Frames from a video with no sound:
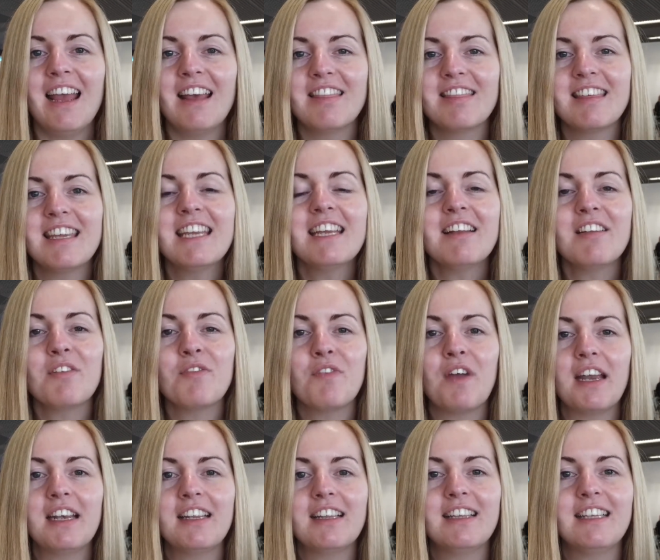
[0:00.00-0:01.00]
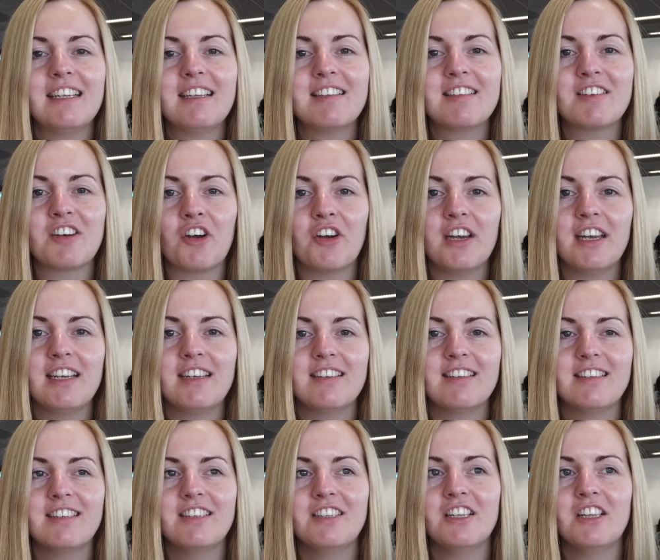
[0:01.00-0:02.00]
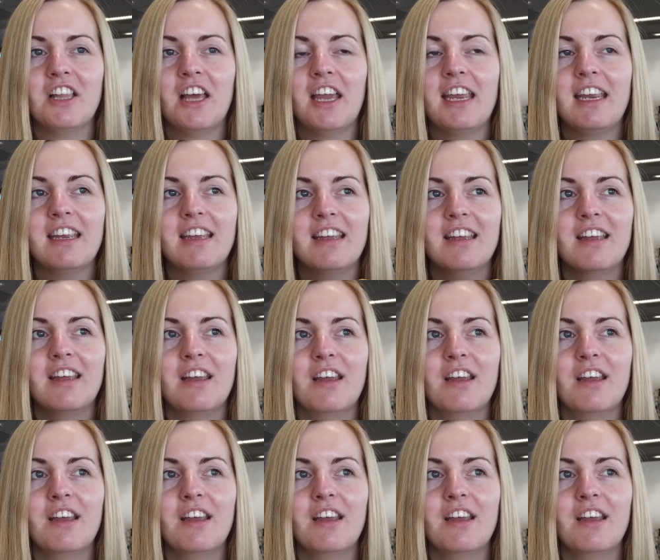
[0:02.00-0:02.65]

I think it's finally started to like